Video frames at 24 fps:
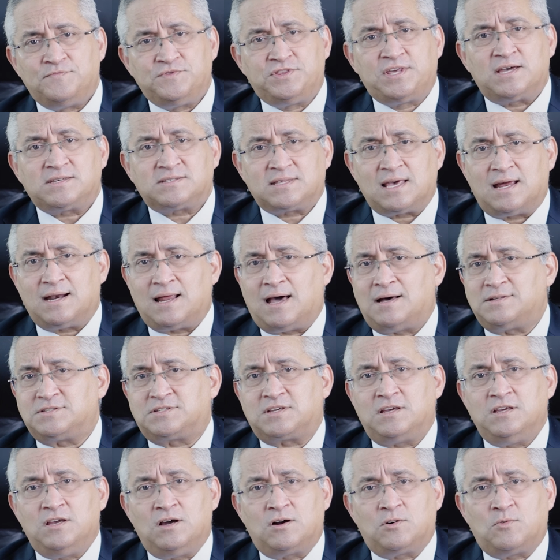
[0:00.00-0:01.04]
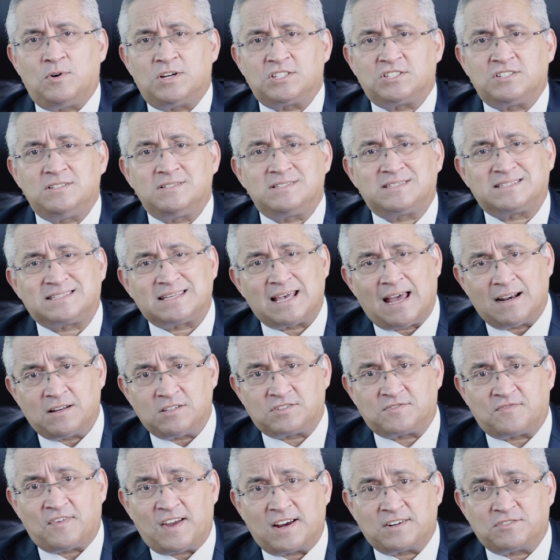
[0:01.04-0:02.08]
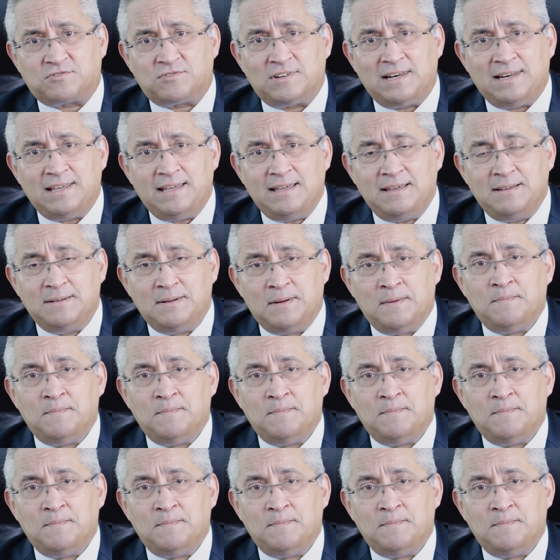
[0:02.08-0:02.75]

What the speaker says: does that answer your question satisfactorily?